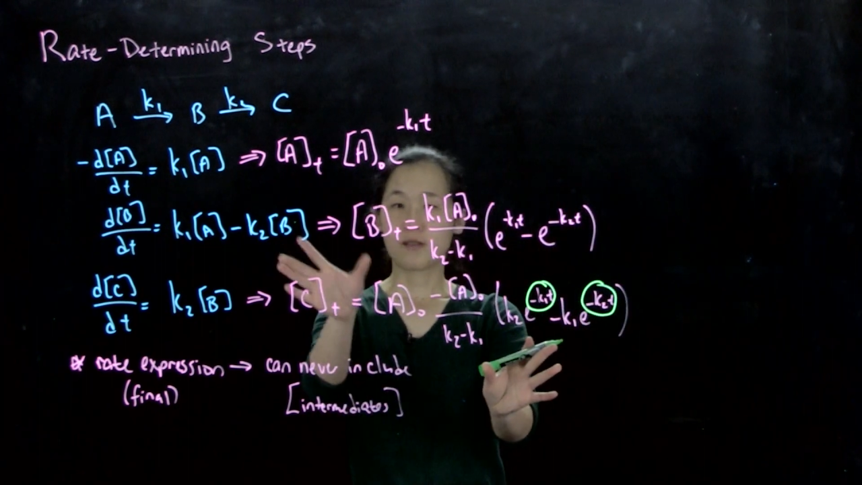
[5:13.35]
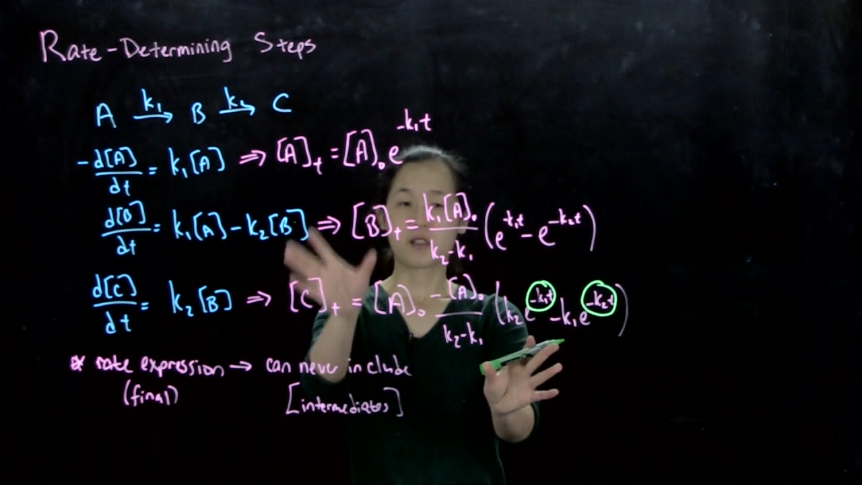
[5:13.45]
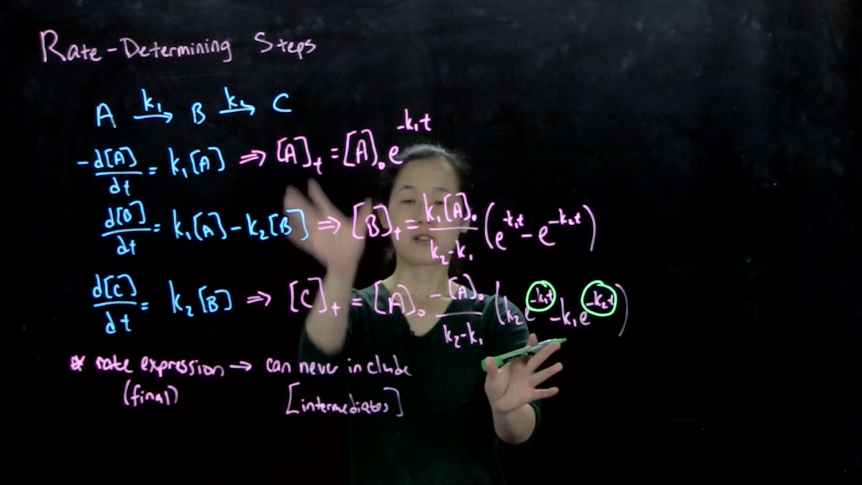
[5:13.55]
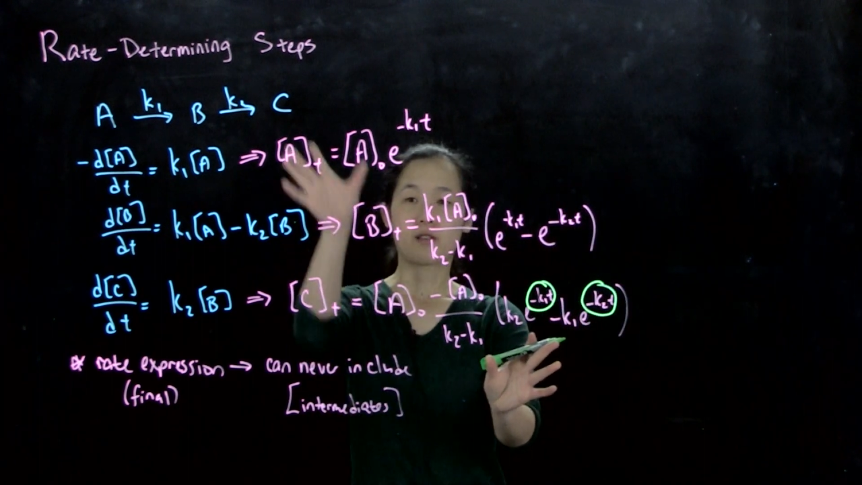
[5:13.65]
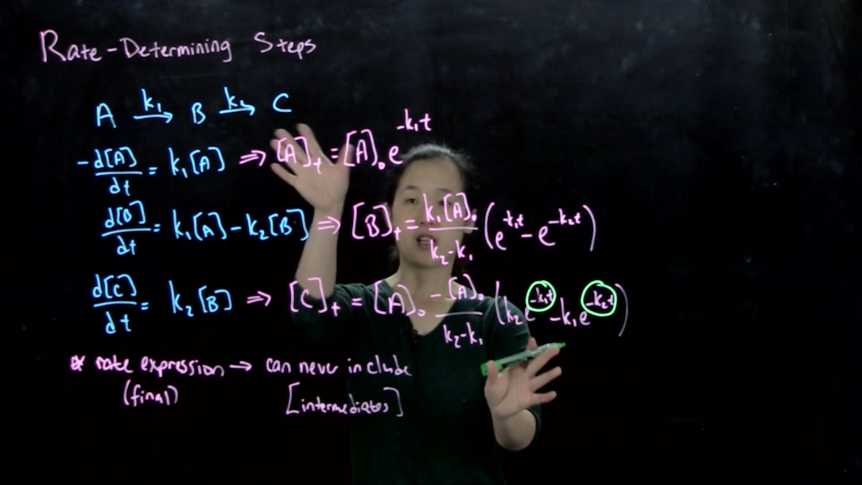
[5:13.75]
which
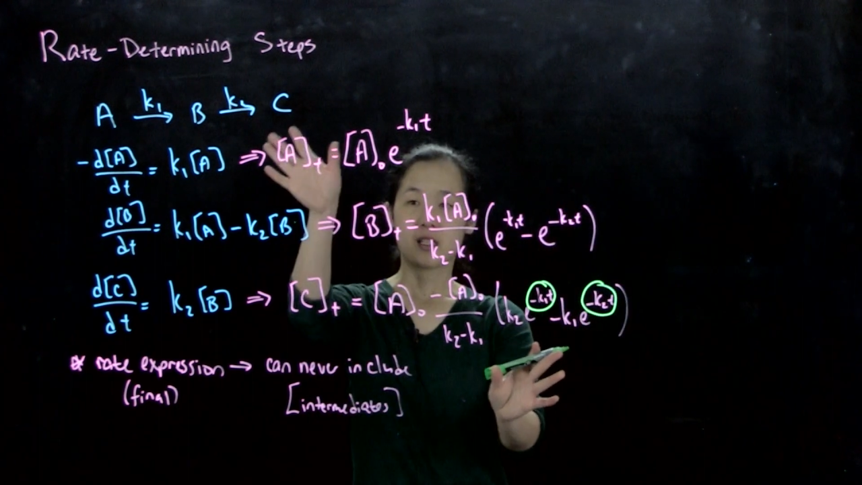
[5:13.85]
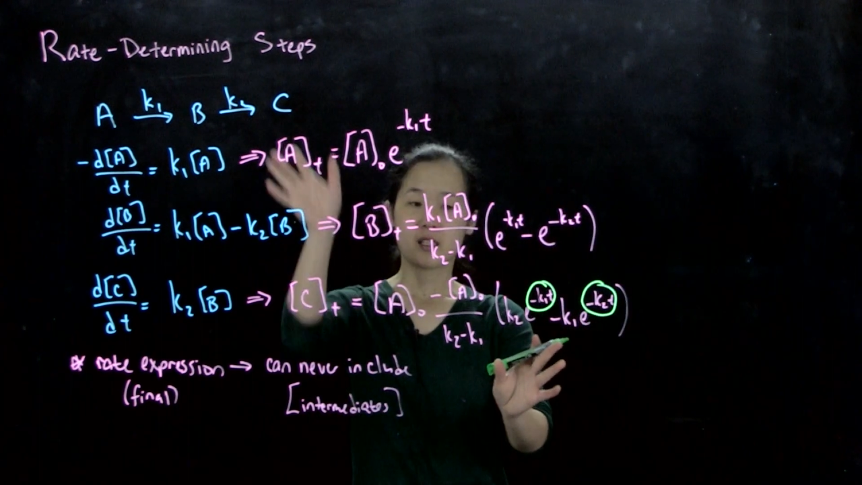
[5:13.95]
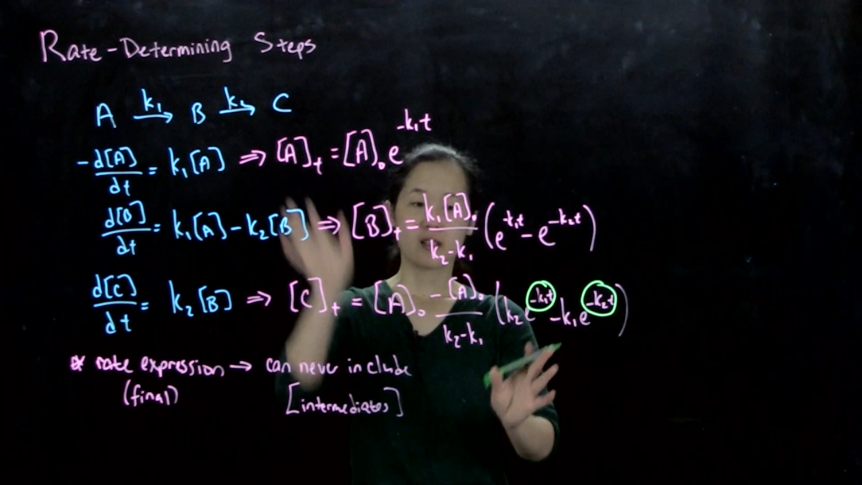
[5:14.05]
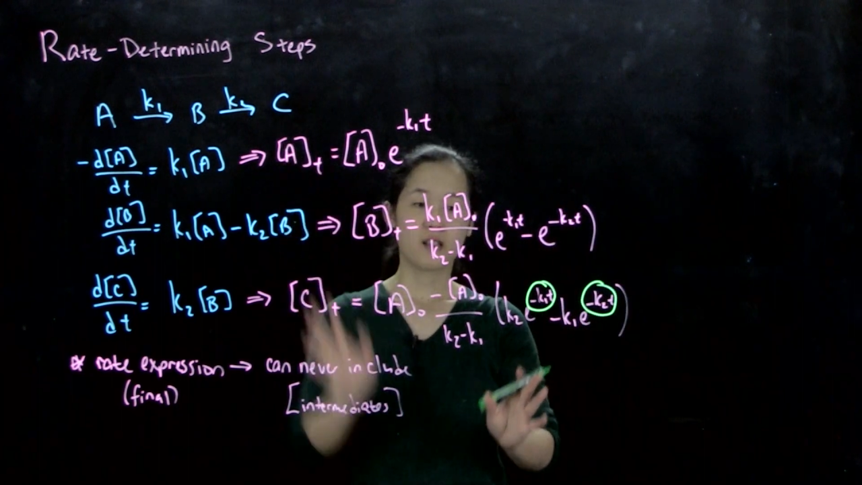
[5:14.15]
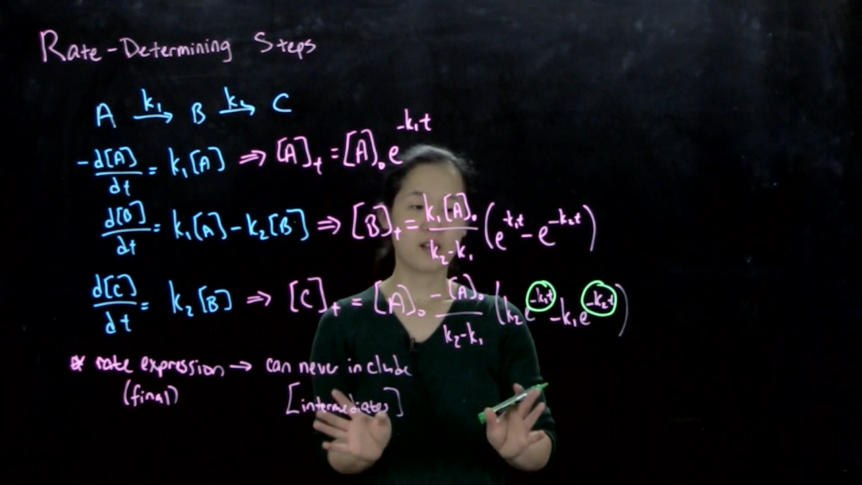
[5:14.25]
is great.
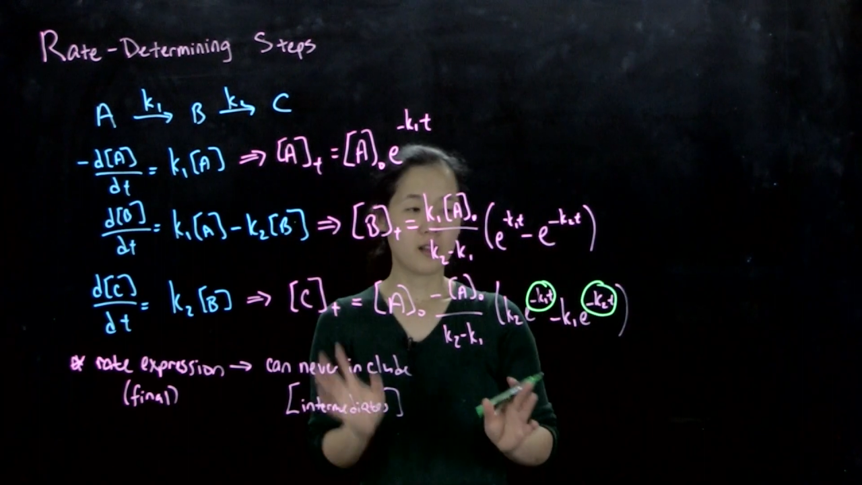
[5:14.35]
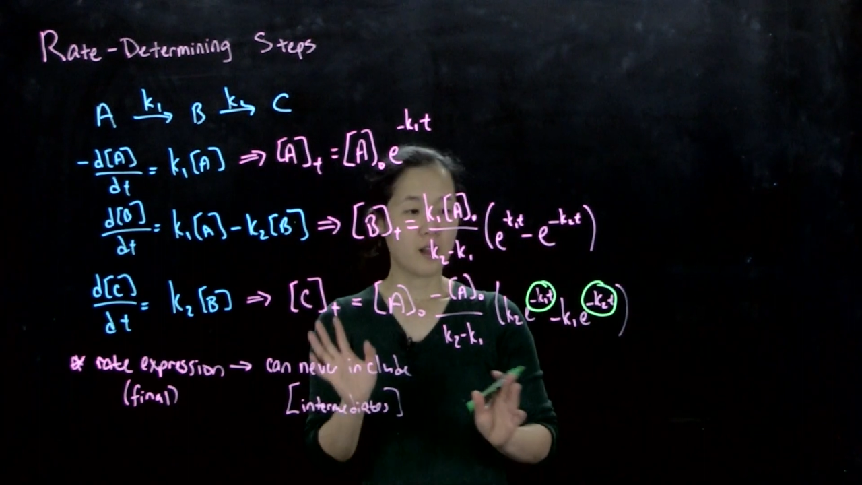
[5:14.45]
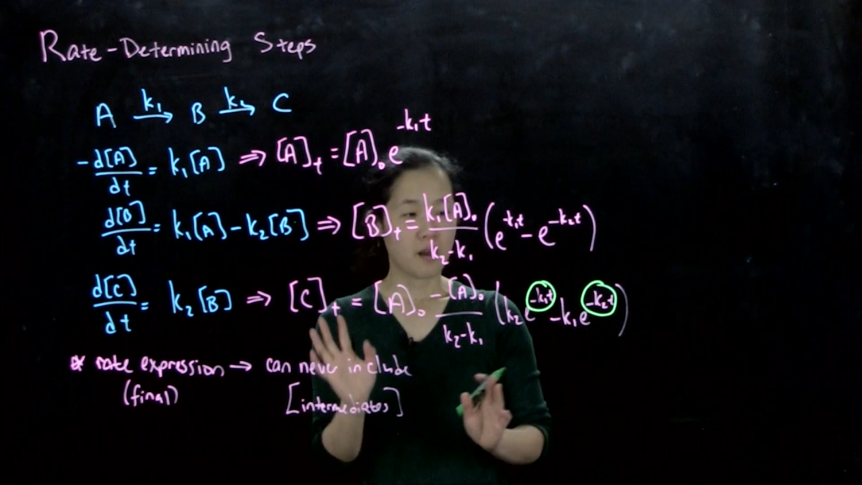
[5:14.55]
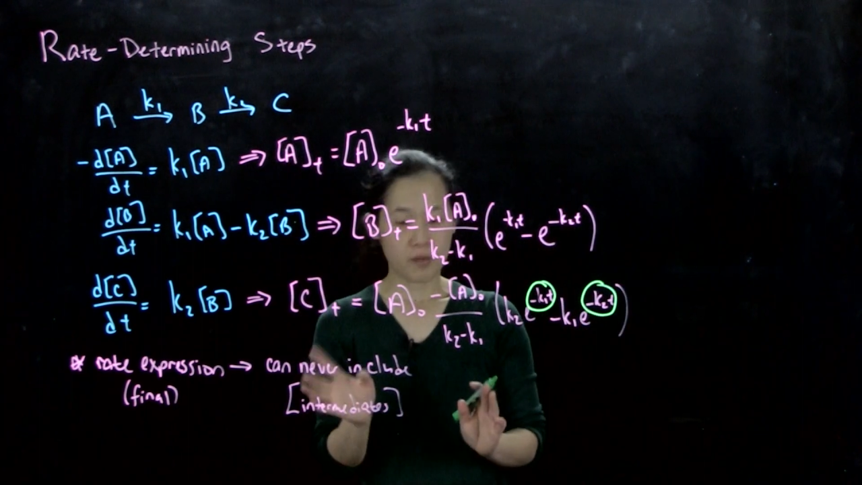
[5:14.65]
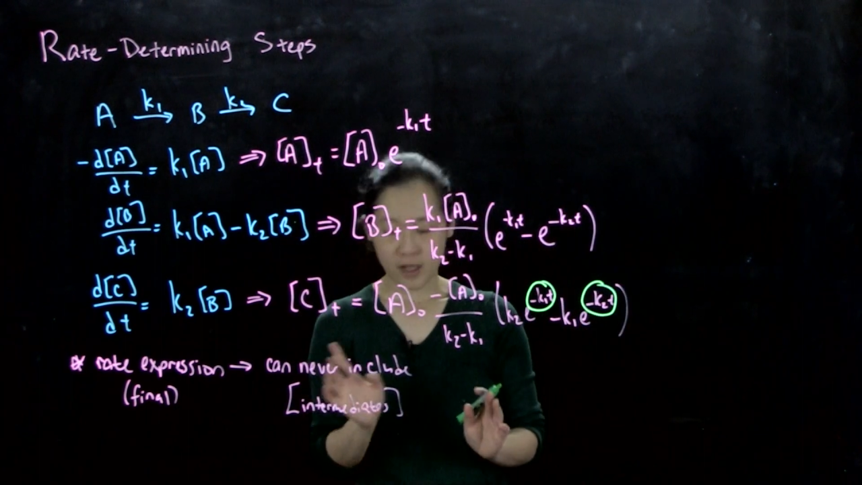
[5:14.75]

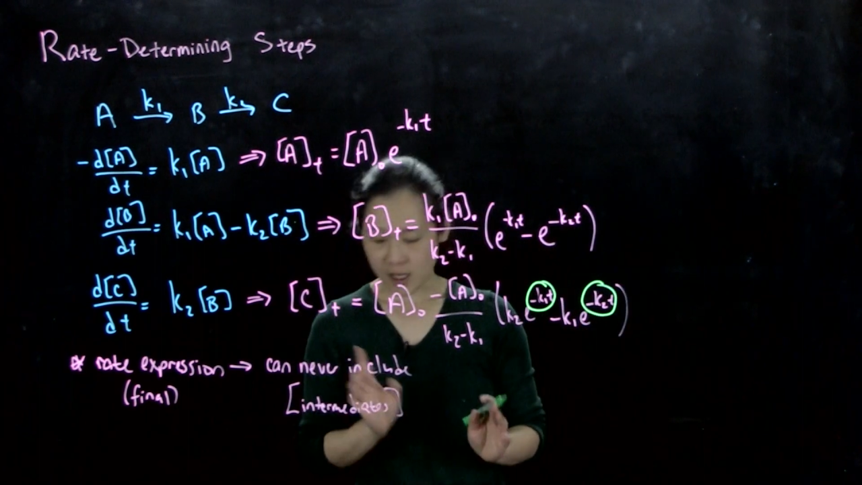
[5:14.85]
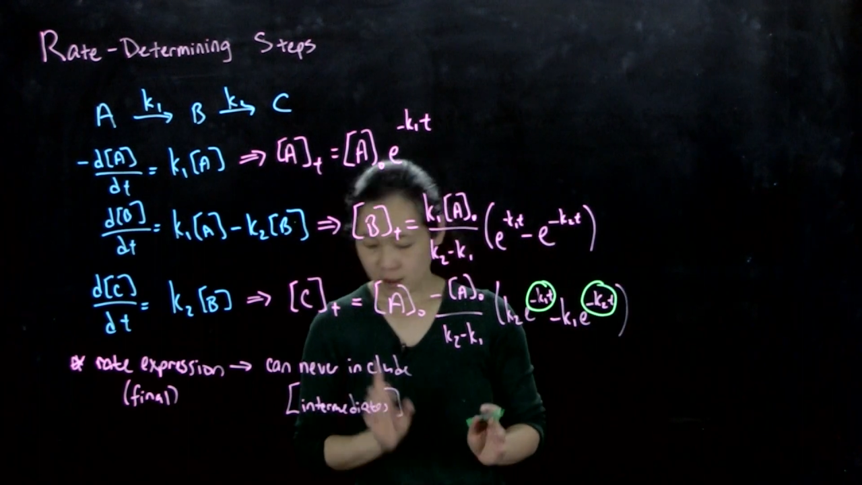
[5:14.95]
But I